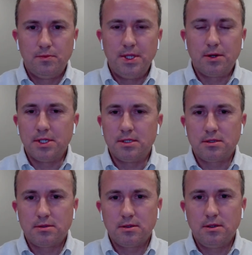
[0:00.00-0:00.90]
there
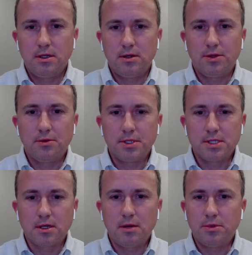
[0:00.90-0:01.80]
was
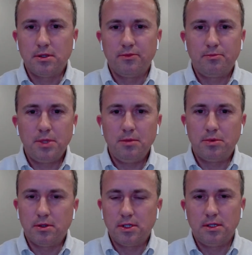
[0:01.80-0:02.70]
a couple of
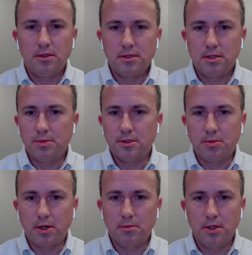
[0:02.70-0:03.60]
people in the temple
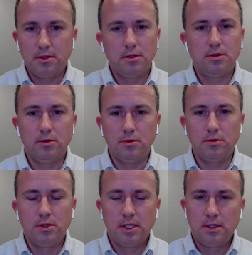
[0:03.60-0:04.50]
department
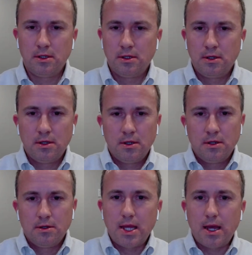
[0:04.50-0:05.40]
who
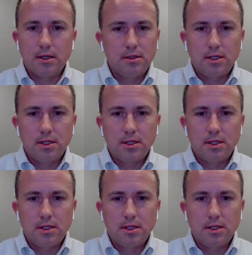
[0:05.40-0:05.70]
had